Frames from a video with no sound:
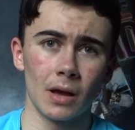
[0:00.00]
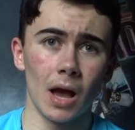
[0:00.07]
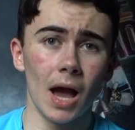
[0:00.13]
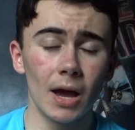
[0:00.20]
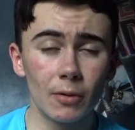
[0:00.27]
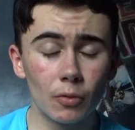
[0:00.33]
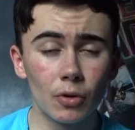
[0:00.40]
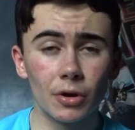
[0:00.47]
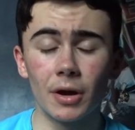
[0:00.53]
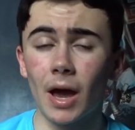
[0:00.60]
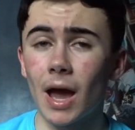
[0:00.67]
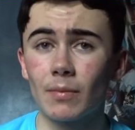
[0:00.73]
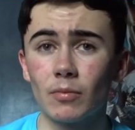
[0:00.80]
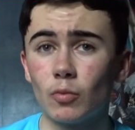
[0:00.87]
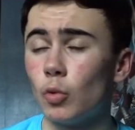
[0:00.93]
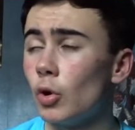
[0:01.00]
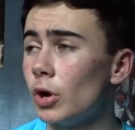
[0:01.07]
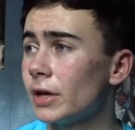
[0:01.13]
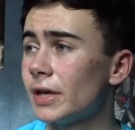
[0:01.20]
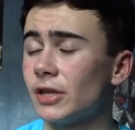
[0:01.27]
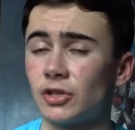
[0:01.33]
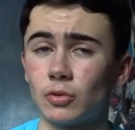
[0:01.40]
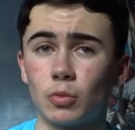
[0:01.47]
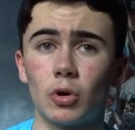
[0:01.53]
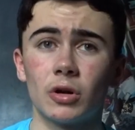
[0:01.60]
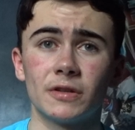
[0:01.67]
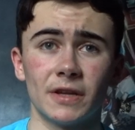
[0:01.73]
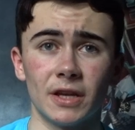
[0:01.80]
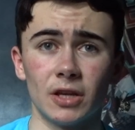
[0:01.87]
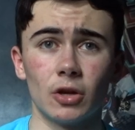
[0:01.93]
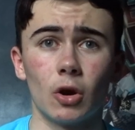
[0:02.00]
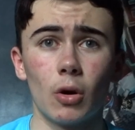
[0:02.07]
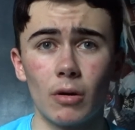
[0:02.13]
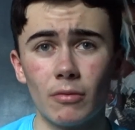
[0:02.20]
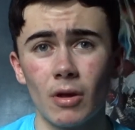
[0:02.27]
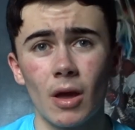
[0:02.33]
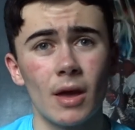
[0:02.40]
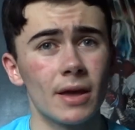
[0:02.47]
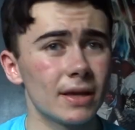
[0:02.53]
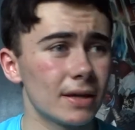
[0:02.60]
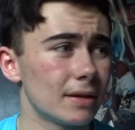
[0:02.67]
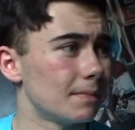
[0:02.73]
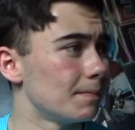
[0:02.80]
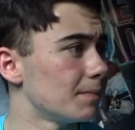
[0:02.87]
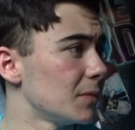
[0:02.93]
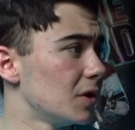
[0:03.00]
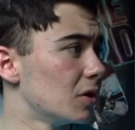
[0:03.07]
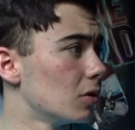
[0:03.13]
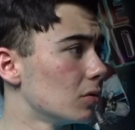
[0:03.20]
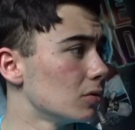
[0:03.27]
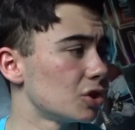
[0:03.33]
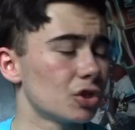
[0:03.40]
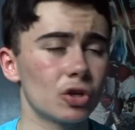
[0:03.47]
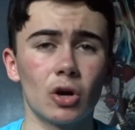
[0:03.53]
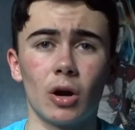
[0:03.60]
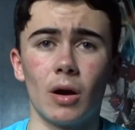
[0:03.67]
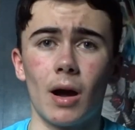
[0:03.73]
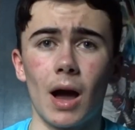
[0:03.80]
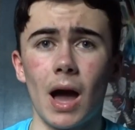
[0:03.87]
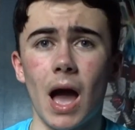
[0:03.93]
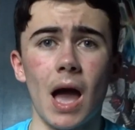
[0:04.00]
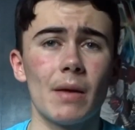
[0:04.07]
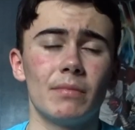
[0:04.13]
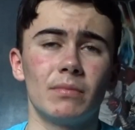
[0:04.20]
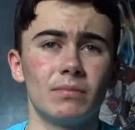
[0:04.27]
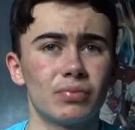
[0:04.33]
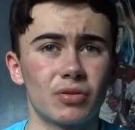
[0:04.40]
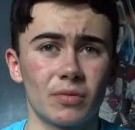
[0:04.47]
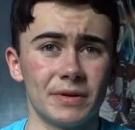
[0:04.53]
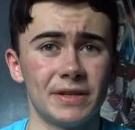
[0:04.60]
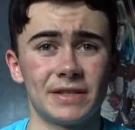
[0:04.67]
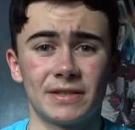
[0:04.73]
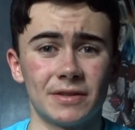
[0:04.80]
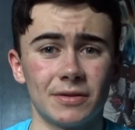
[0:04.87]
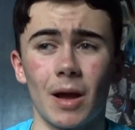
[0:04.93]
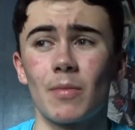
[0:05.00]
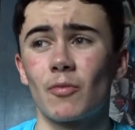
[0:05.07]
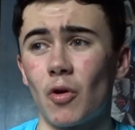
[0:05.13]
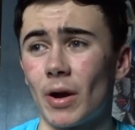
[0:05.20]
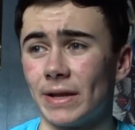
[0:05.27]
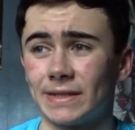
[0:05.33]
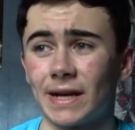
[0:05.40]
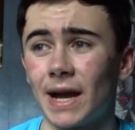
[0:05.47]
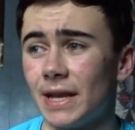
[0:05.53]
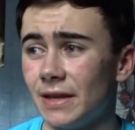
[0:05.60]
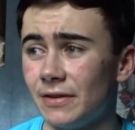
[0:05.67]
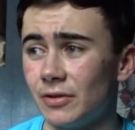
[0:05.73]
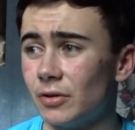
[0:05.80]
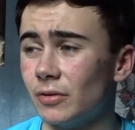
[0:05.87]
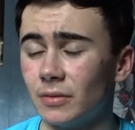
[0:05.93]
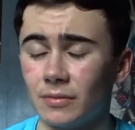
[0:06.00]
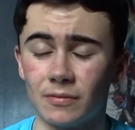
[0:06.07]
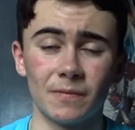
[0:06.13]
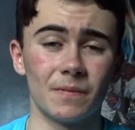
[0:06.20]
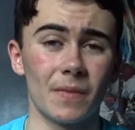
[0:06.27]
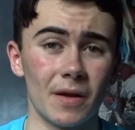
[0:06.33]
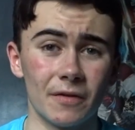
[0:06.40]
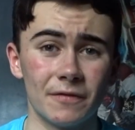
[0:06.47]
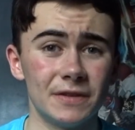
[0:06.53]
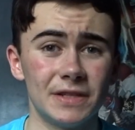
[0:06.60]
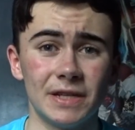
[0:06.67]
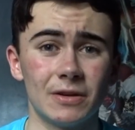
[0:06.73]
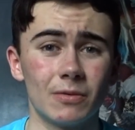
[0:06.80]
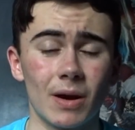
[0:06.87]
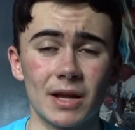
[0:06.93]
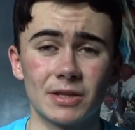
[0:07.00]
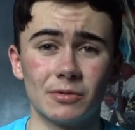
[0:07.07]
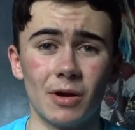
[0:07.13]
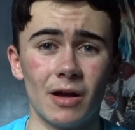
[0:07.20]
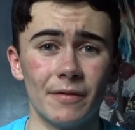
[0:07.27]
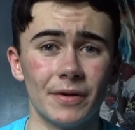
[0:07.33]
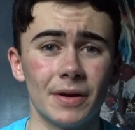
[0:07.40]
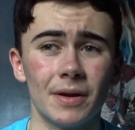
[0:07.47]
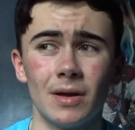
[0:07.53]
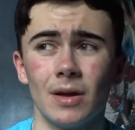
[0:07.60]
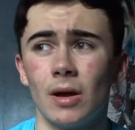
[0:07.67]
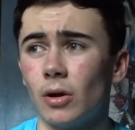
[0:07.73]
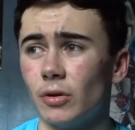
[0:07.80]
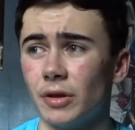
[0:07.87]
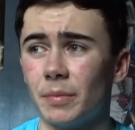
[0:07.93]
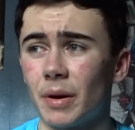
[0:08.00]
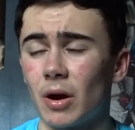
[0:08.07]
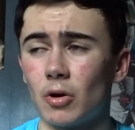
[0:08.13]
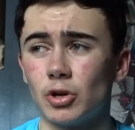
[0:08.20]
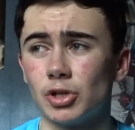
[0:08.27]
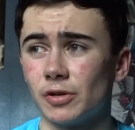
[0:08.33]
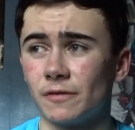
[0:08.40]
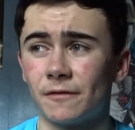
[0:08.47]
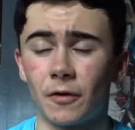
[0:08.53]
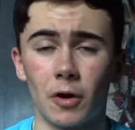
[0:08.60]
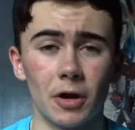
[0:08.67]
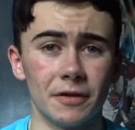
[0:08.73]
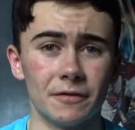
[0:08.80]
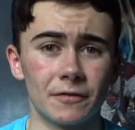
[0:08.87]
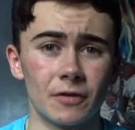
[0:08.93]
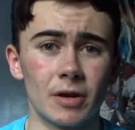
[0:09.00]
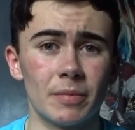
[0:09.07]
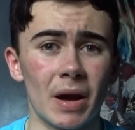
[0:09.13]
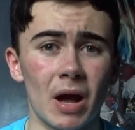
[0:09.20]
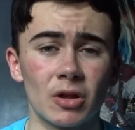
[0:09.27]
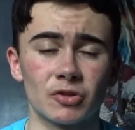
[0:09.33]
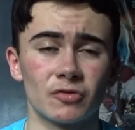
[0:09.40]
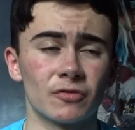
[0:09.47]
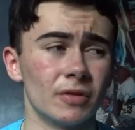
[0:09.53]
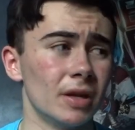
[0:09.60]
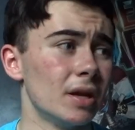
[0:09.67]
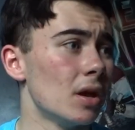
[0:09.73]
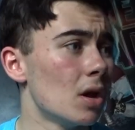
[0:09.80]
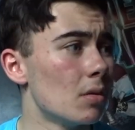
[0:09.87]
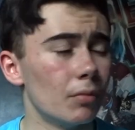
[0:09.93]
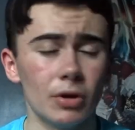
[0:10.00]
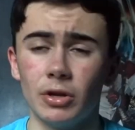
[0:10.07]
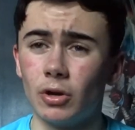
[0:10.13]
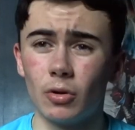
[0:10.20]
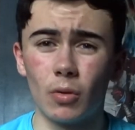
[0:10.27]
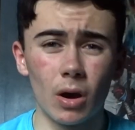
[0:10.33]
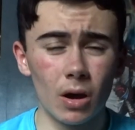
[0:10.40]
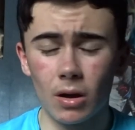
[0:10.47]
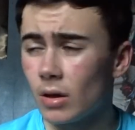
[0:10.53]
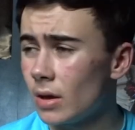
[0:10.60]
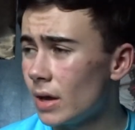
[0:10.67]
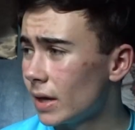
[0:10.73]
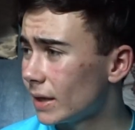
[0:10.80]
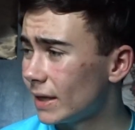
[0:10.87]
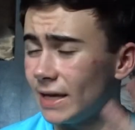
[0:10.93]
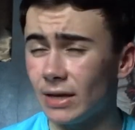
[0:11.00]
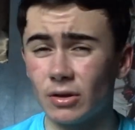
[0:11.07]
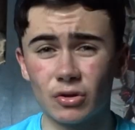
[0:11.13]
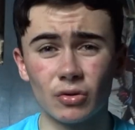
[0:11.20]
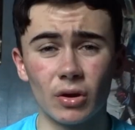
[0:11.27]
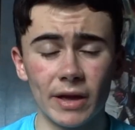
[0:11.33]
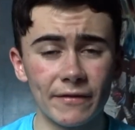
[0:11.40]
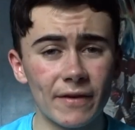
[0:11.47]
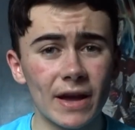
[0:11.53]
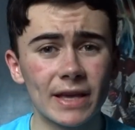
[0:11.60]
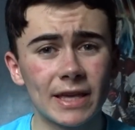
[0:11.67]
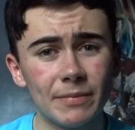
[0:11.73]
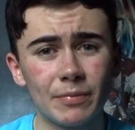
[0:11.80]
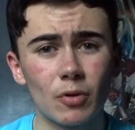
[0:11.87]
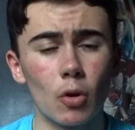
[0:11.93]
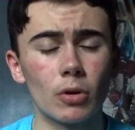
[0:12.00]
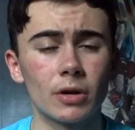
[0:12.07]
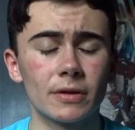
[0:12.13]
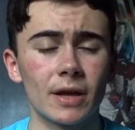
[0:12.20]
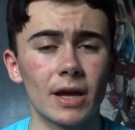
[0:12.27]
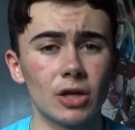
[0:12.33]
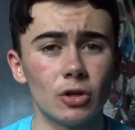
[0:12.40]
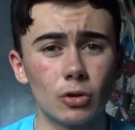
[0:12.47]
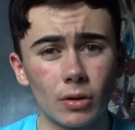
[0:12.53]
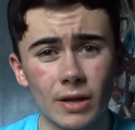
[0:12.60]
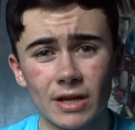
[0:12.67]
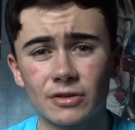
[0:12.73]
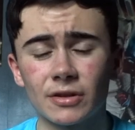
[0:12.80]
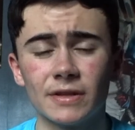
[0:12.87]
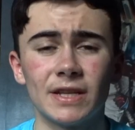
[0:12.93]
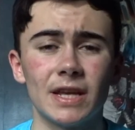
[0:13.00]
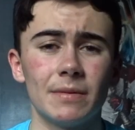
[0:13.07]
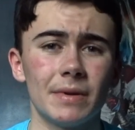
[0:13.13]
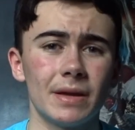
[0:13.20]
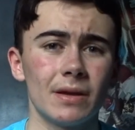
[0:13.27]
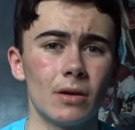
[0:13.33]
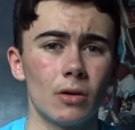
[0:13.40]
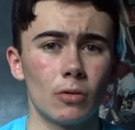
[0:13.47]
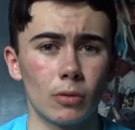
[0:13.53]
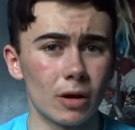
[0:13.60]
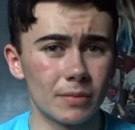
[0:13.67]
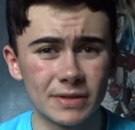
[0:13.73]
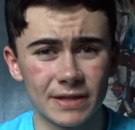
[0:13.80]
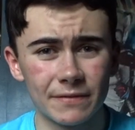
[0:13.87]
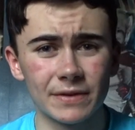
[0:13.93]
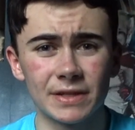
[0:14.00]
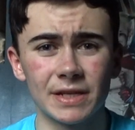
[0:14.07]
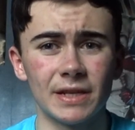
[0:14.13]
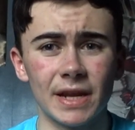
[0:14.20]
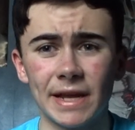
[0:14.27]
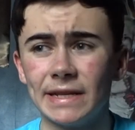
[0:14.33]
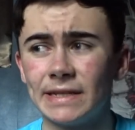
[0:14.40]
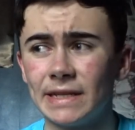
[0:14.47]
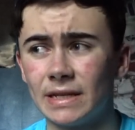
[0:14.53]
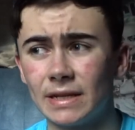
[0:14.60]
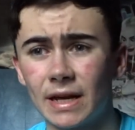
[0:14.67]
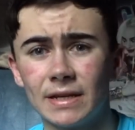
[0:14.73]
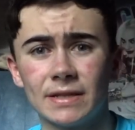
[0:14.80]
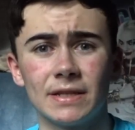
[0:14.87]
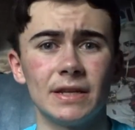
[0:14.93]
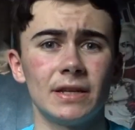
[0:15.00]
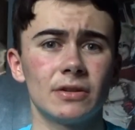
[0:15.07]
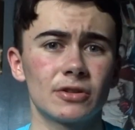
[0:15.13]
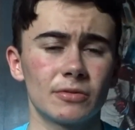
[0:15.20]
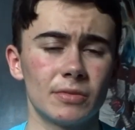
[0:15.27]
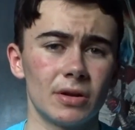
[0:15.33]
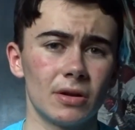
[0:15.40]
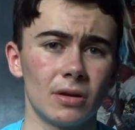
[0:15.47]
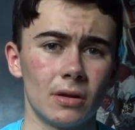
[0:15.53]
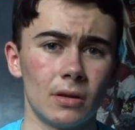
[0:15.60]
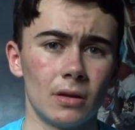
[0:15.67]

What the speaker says: I'm working towards it, you know, and, you know, sure, I'm quite tiny, you know, physique-wise or whatever, only about 143 pounds roughly, but you know what, if I keep going on that, you know what that's going to take me when I'm 17, 18, 19, something,